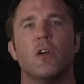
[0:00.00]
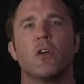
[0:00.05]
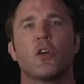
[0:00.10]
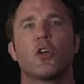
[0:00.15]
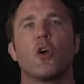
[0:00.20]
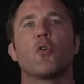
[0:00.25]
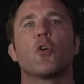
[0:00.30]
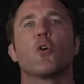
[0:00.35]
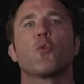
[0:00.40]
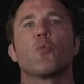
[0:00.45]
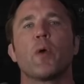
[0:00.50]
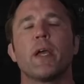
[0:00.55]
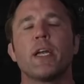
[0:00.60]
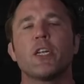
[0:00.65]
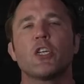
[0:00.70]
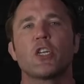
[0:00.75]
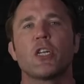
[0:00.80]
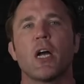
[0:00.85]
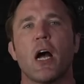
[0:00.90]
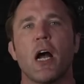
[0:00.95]
Go to
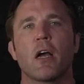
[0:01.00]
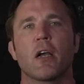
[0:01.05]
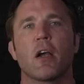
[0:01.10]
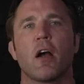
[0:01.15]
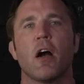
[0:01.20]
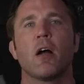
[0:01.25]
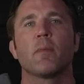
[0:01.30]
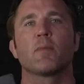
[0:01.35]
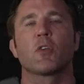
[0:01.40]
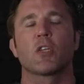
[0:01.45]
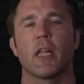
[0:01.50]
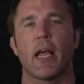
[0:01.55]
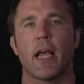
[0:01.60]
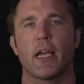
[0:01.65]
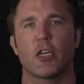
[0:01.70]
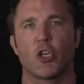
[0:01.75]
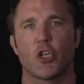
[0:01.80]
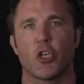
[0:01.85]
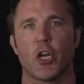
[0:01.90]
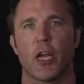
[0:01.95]

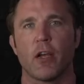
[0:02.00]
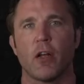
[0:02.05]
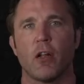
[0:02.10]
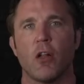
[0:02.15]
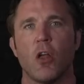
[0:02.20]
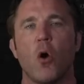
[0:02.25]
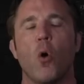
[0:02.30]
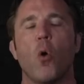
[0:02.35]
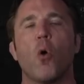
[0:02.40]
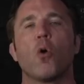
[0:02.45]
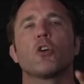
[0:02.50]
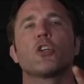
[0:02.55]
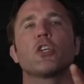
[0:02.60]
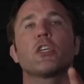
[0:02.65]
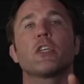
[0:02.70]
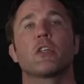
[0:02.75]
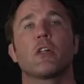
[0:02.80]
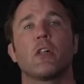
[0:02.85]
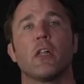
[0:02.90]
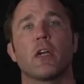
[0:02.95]
ridge.com/chael or
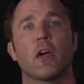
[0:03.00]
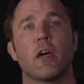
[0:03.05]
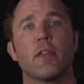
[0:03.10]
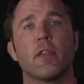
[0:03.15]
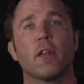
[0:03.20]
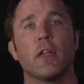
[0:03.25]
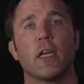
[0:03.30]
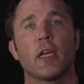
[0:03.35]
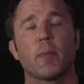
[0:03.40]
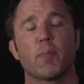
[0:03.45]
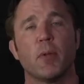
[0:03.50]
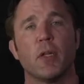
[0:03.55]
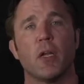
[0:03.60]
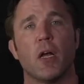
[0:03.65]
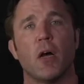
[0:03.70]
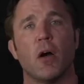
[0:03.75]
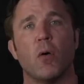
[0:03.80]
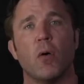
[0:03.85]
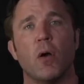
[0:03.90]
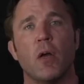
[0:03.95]
just click on the link
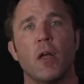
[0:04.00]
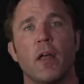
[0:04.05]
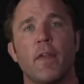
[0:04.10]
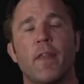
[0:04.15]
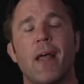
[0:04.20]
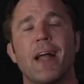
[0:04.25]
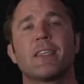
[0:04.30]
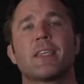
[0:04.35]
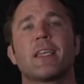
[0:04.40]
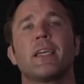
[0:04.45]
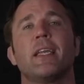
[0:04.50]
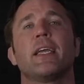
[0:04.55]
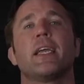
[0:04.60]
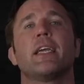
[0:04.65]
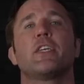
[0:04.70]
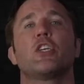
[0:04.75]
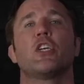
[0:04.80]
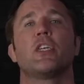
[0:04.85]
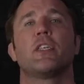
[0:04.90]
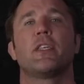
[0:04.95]
below. That's going to
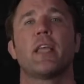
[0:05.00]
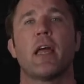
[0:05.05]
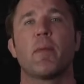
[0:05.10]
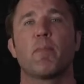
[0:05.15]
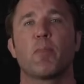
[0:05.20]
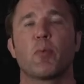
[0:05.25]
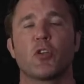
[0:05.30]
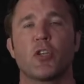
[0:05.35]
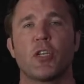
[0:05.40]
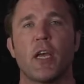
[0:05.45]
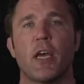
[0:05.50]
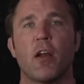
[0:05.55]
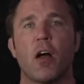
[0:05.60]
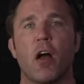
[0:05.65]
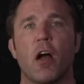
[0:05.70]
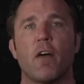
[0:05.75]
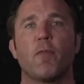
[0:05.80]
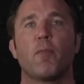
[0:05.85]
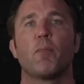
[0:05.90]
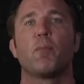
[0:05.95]
get you 10% off